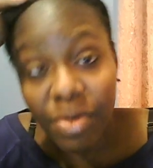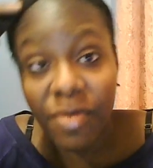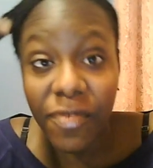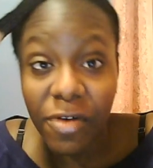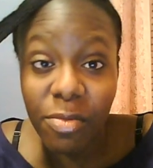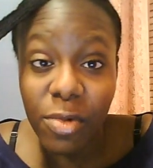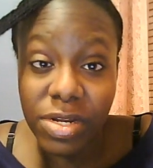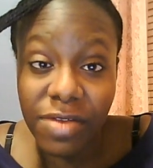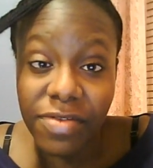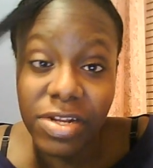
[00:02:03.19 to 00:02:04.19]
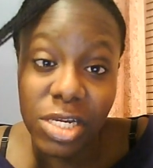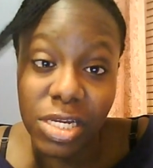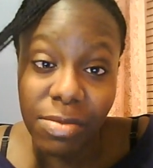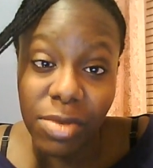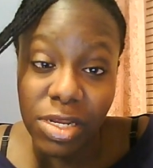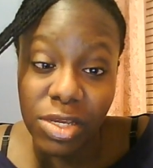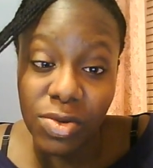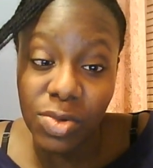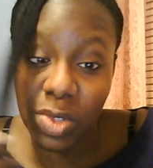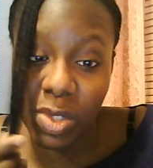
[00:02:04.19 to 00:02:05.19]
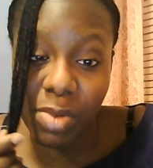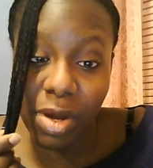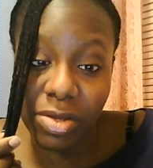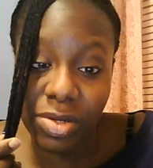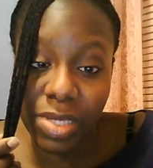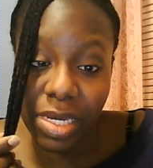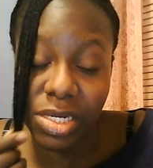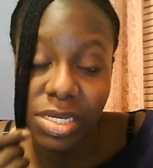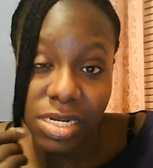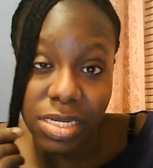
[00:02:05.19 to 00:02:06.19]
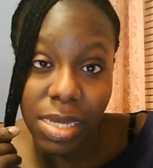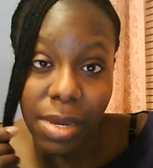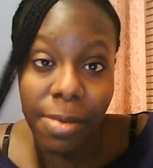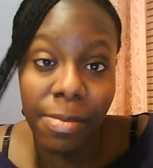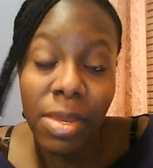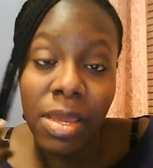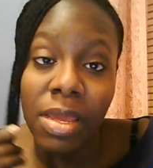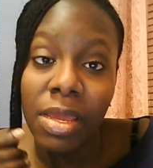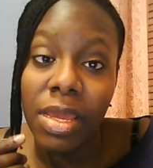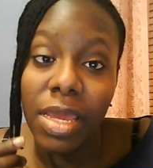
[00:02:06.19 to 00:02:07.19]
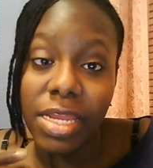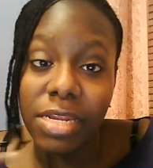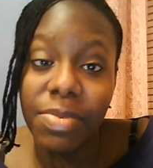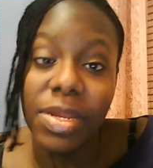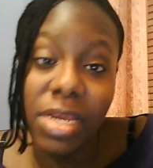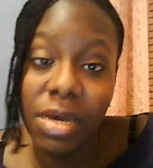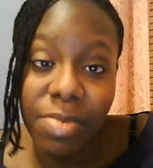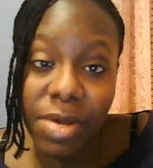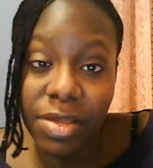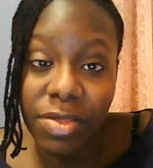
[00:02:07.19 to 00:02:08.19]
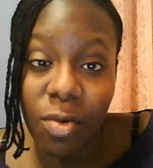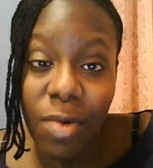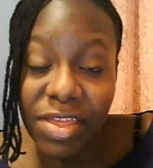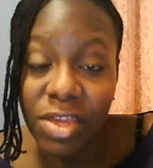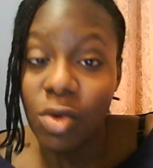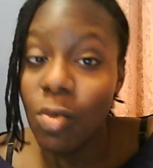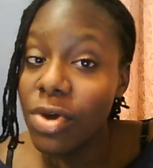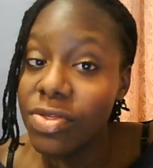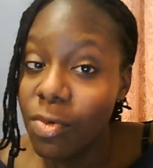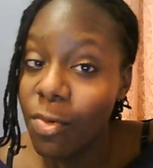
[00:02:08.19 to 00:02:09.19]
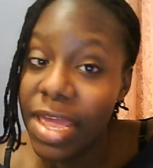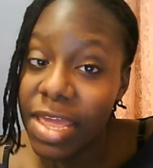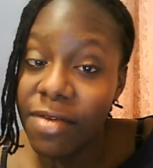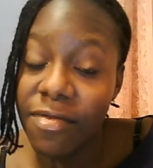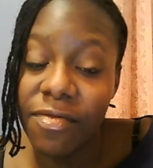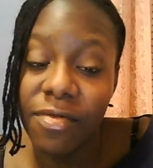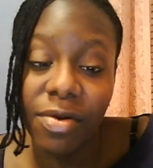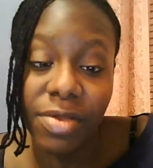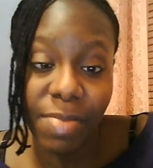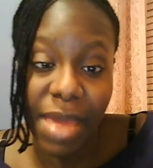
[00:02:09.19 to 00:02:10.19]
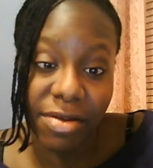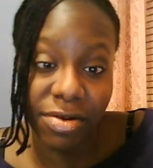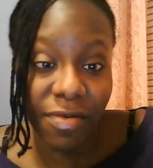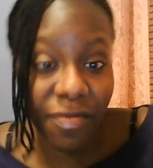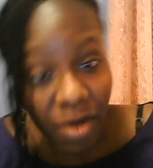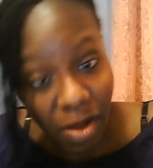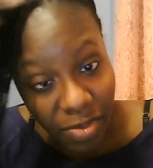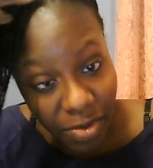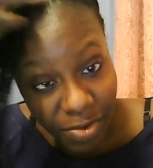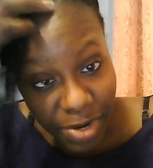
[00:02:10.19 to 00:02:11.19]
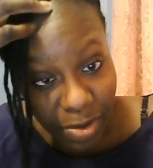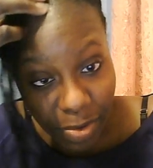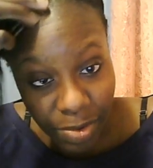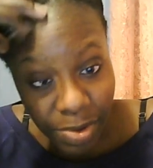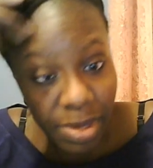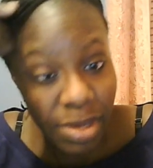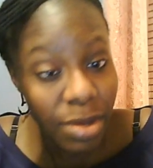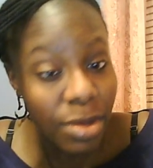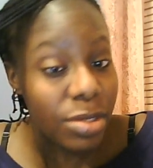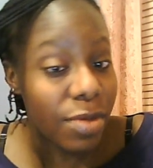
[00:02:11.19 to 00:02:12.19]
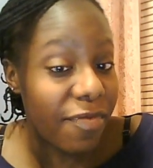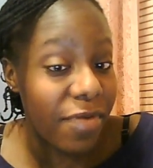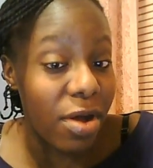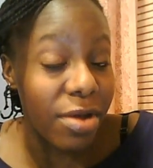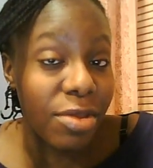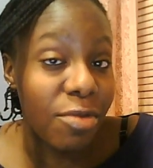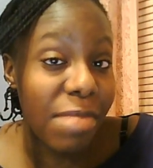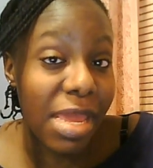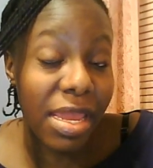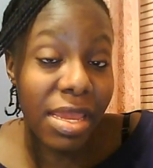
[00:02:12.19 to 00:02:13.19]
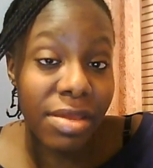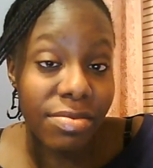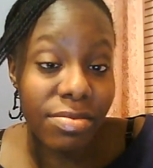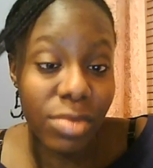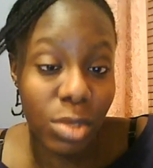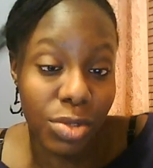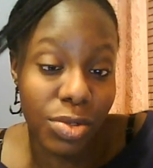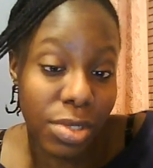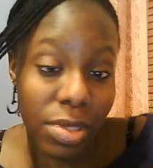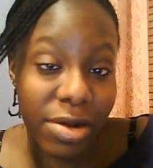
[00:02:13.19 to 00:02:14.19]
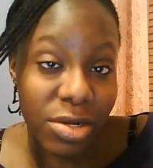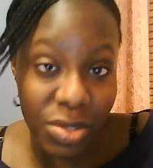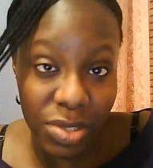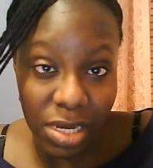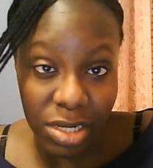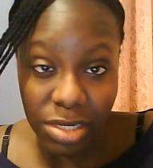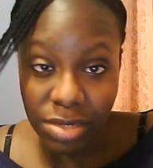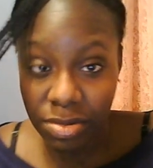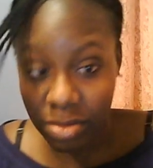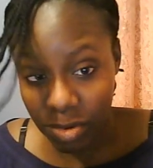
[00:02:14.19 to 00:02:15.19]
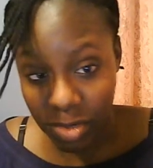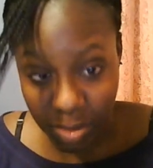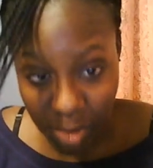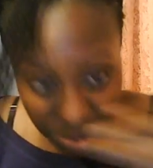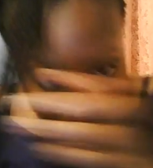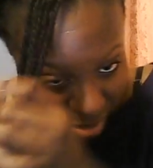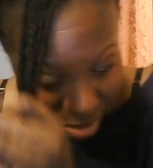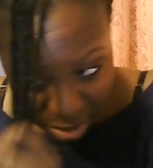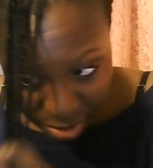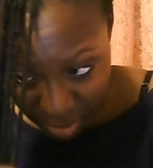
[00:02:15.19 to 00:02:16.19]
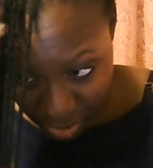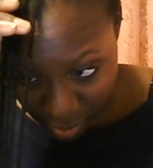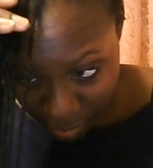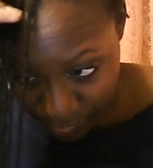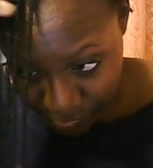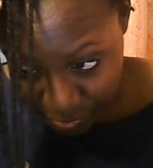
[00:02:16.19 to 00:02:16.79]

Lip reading: prefer more definition, I'm going to use a smaller section at a time. And depending upon the way that you want the wave or the pattern to fall, the crinkle to fall, you may choose a larger section or a smaller section. So